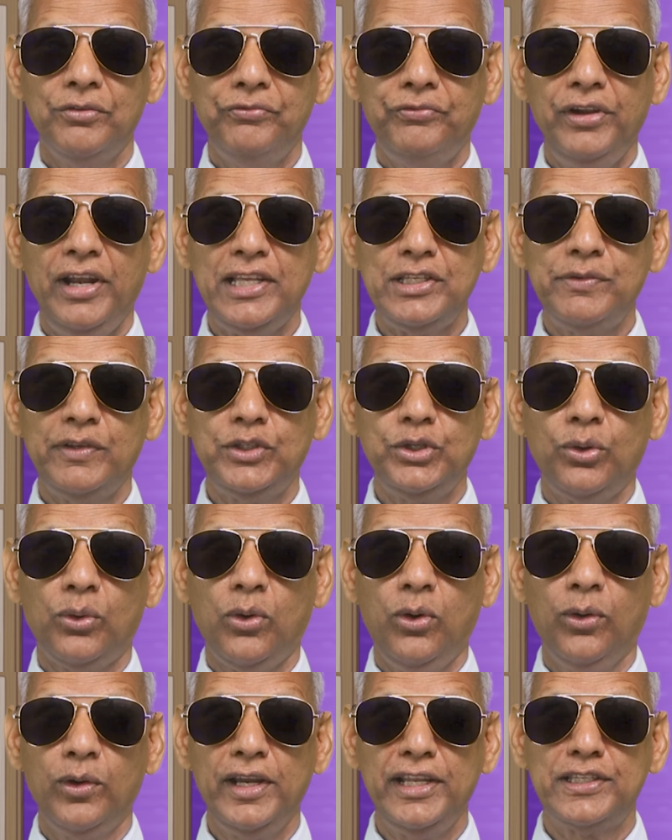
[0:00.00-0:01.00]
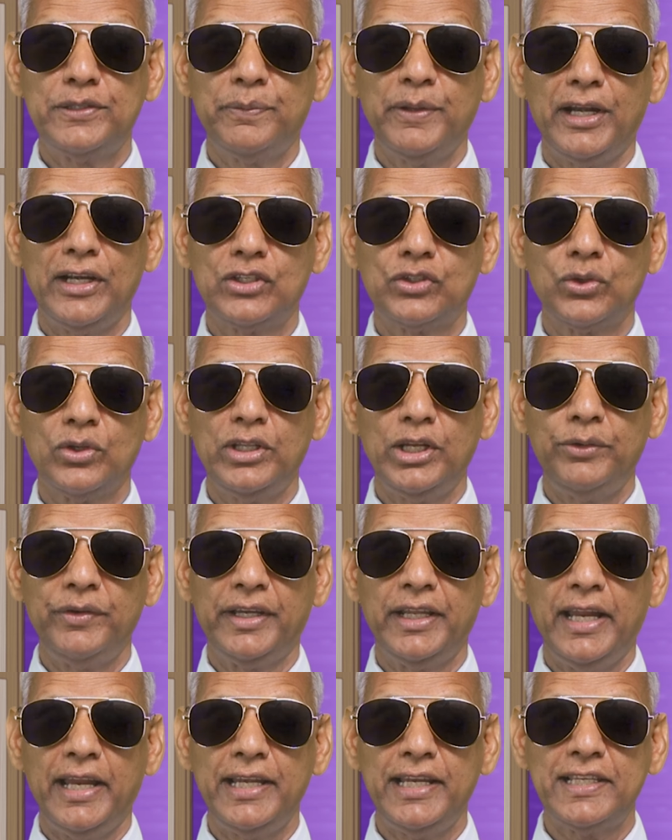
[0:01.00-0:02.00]
Fill us with your Holy Spirit so that
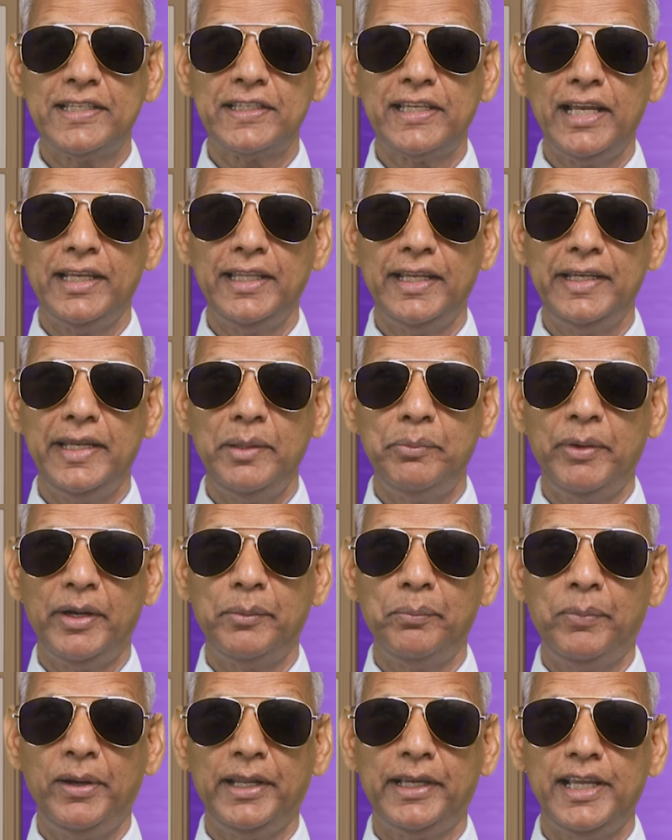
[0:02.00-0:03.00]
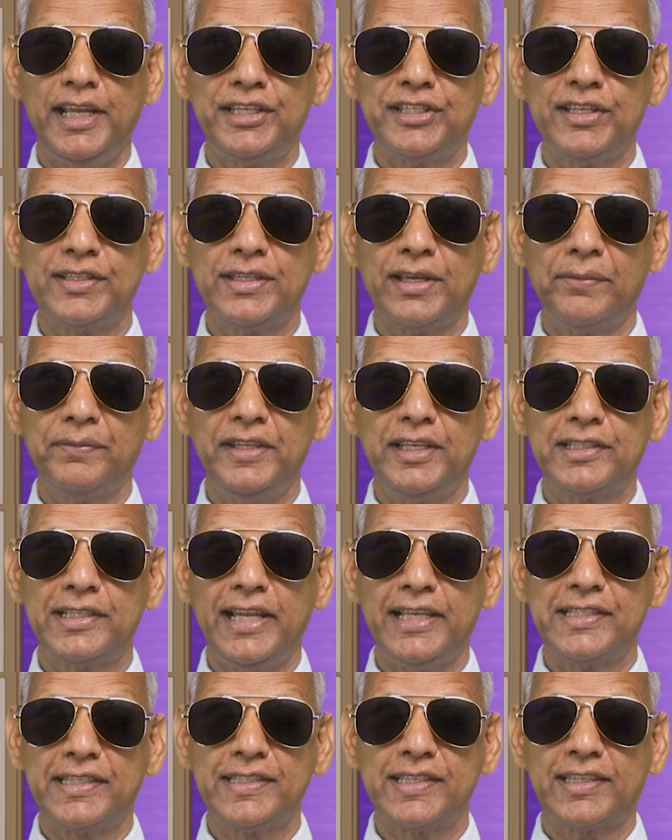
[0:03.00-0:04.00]
we can understand the deeper implications of this
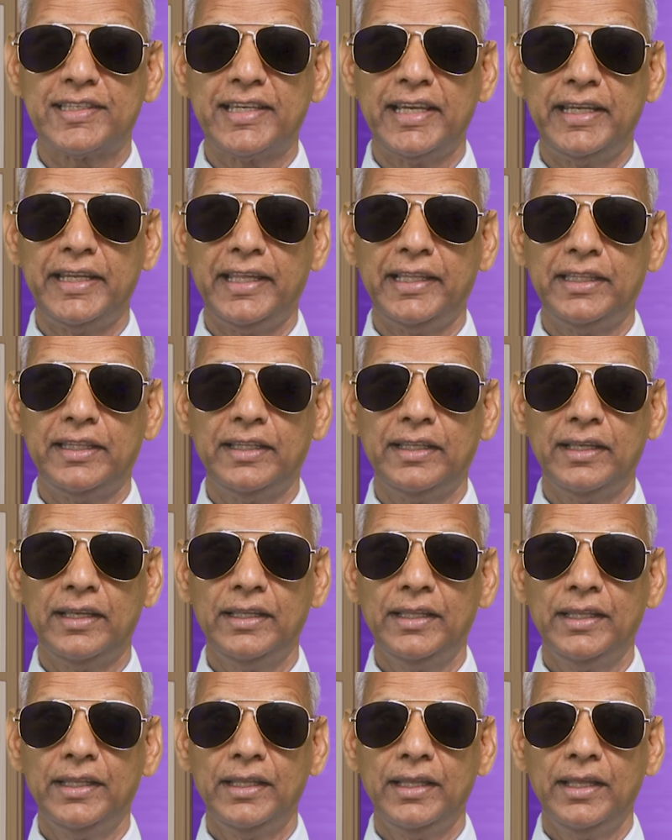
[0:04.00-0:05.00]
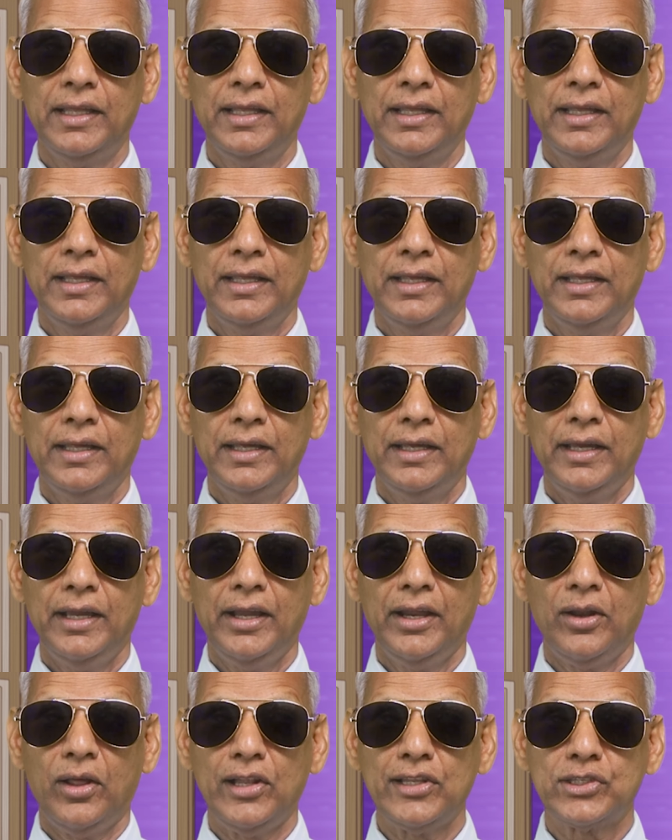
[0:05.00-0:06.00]
lesson study,
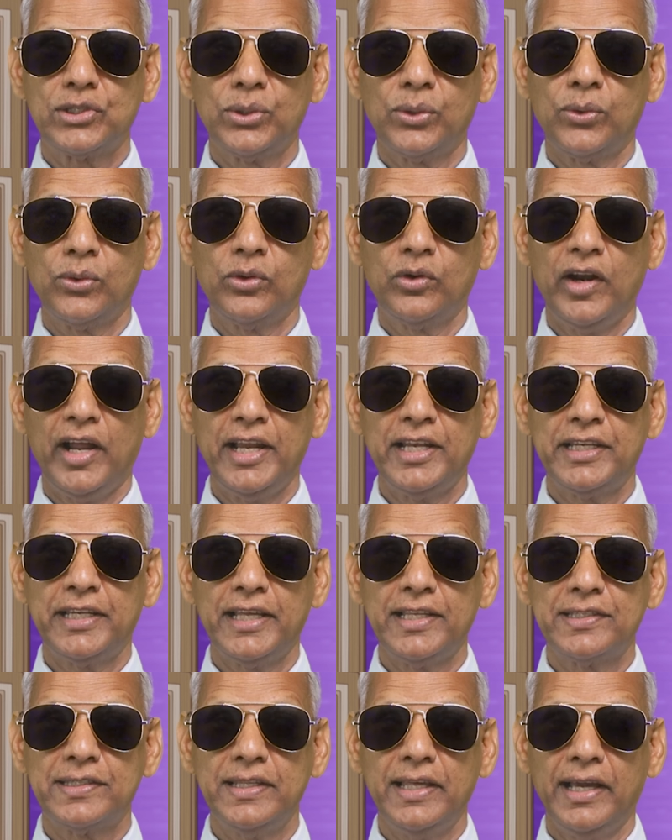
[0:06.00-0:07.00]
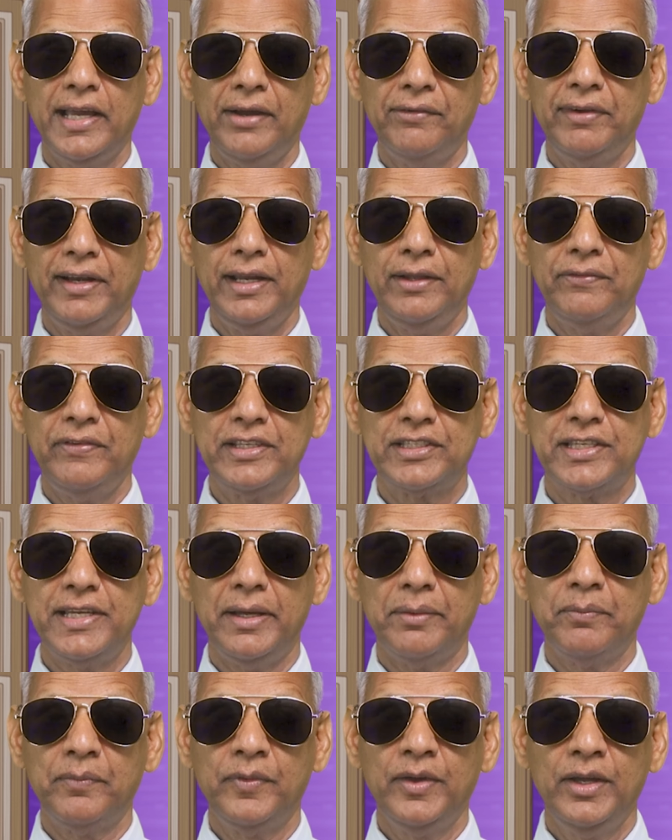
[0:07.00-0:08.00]
and also grant us the heavenly
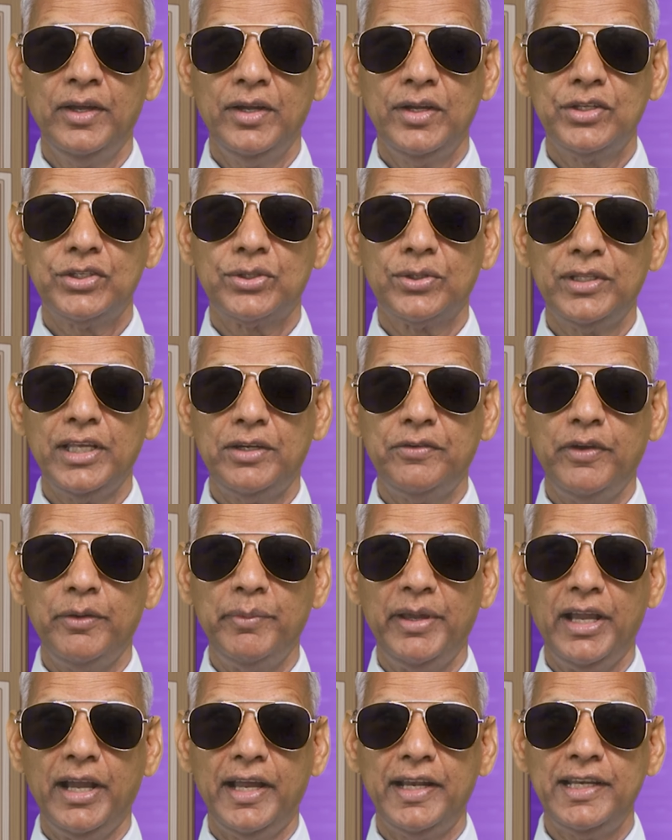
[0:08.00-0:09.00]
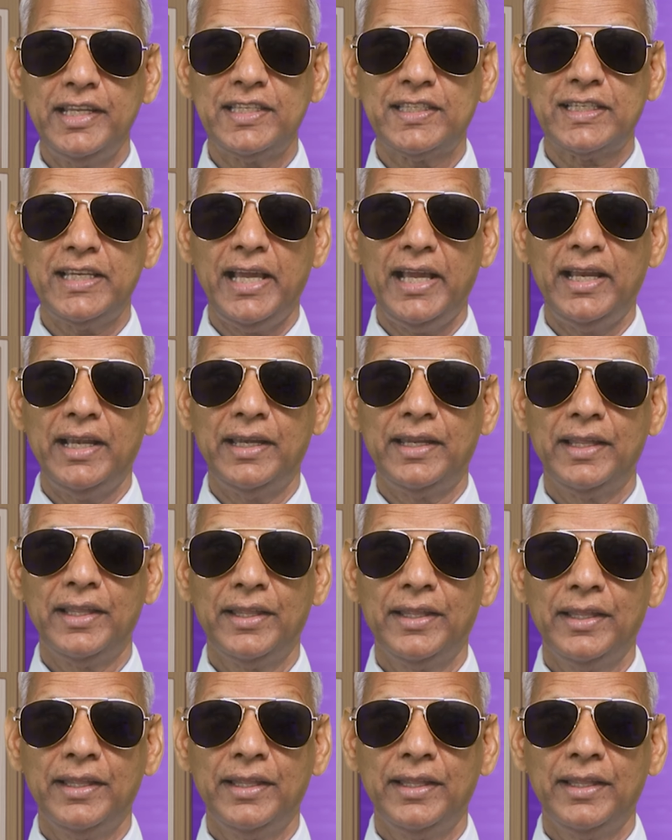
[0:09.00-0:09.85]
wisdom so that we may understand